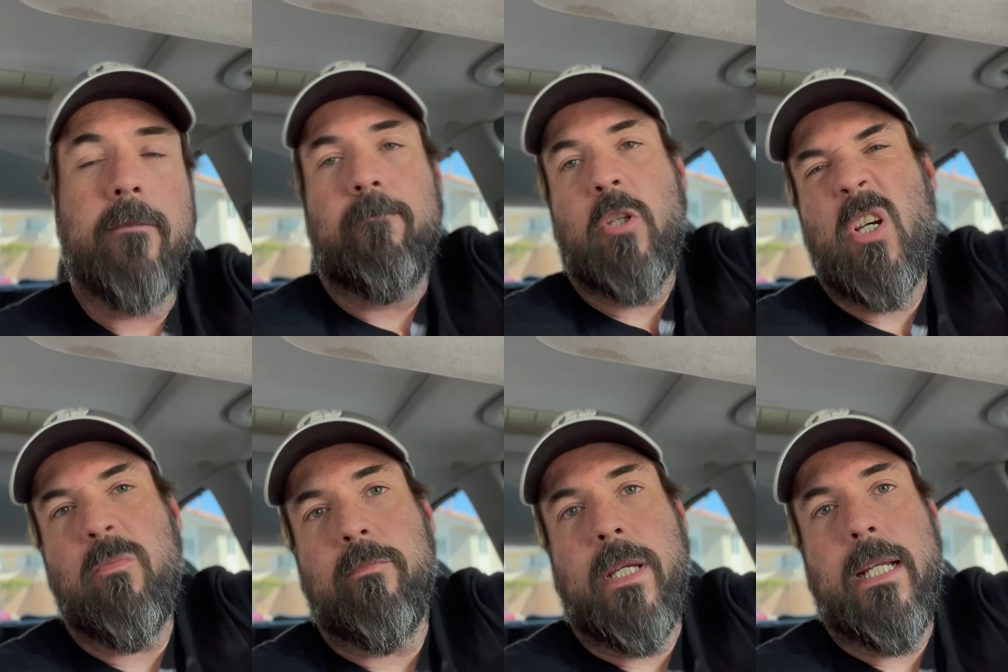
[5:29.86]
So
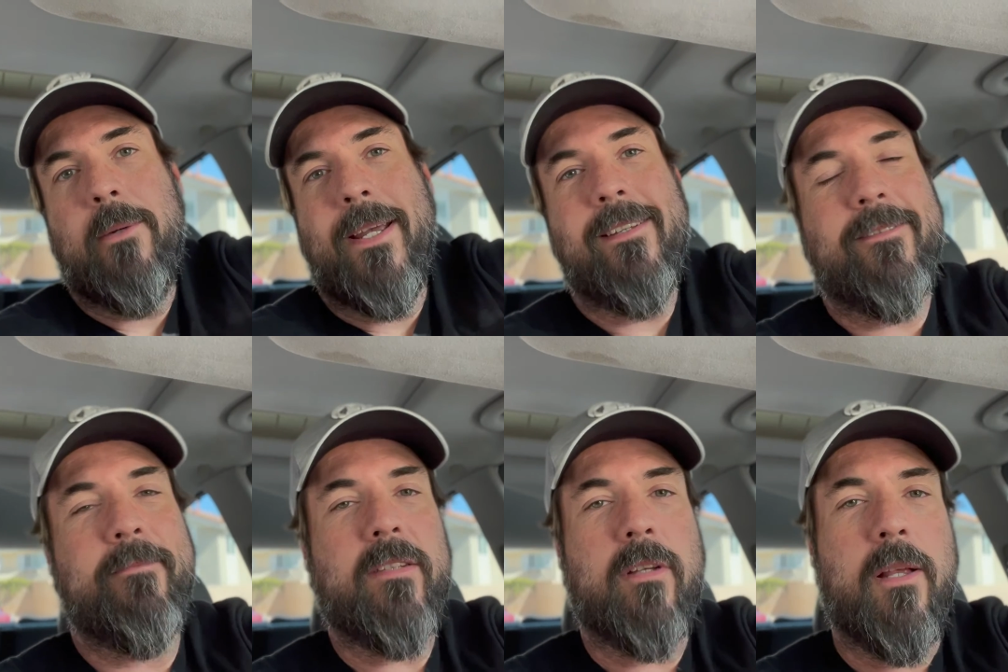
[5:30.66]
anyways,
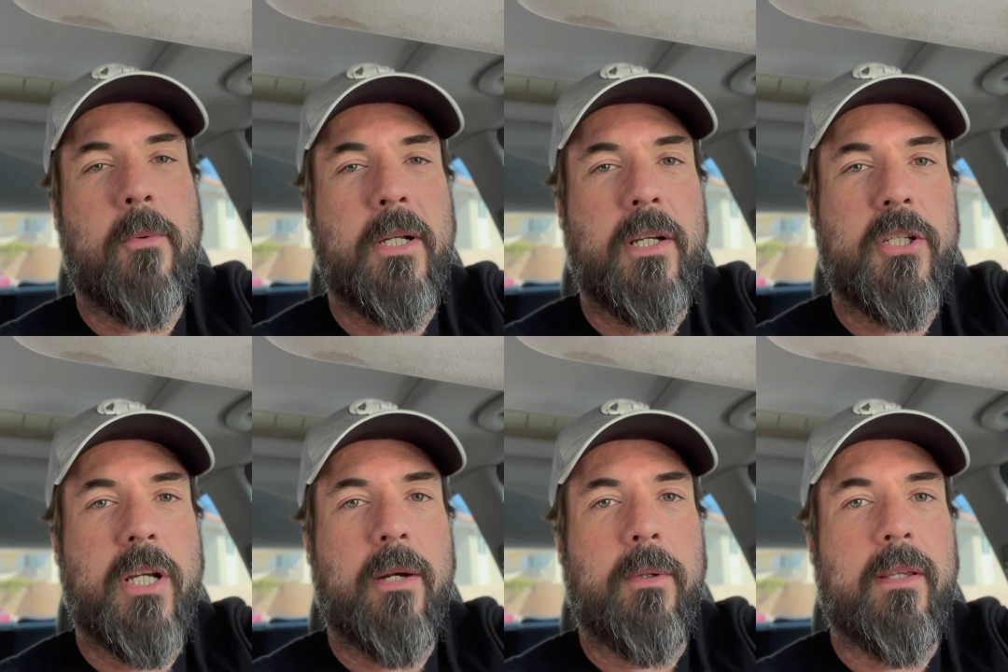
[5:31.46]
that's all I wanted to
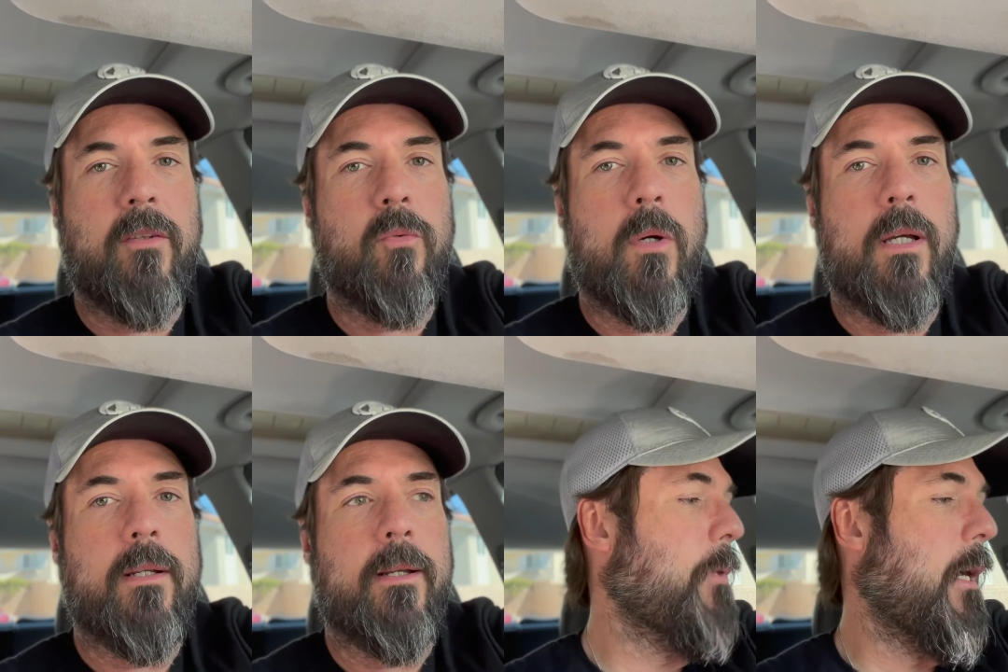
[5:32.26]
share with this one.